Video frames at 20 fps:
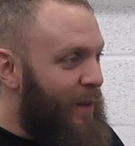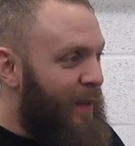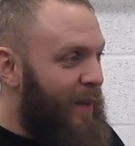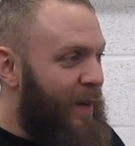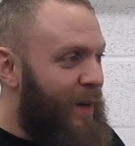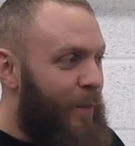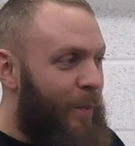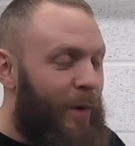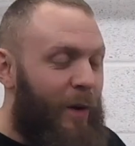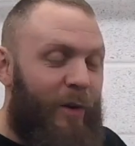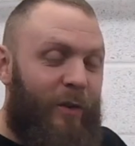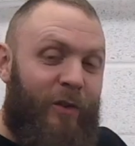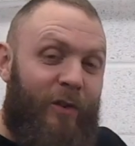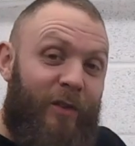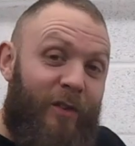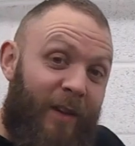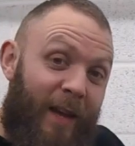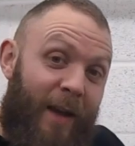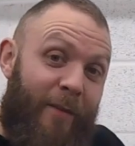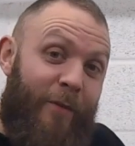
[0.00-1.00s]
the
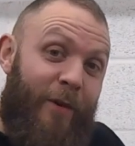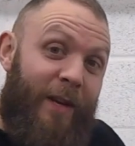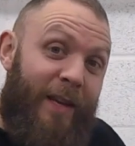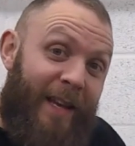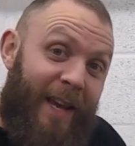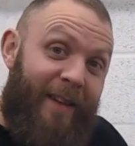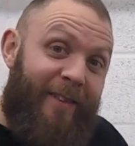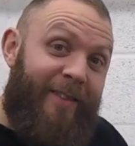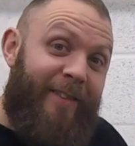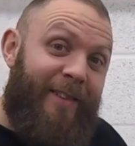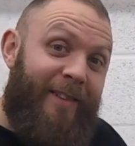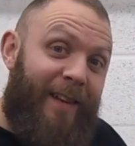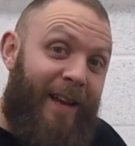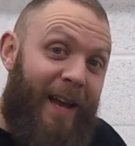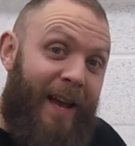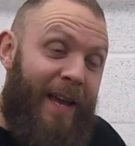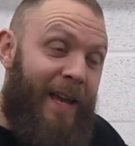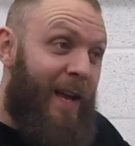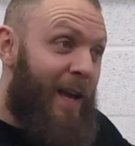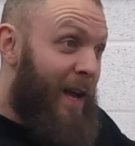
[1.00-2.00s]
gearbox together
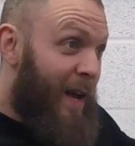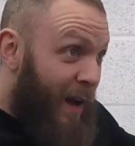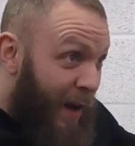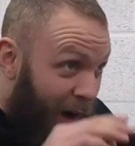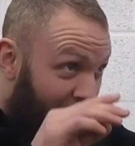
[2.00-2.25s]
yesterday,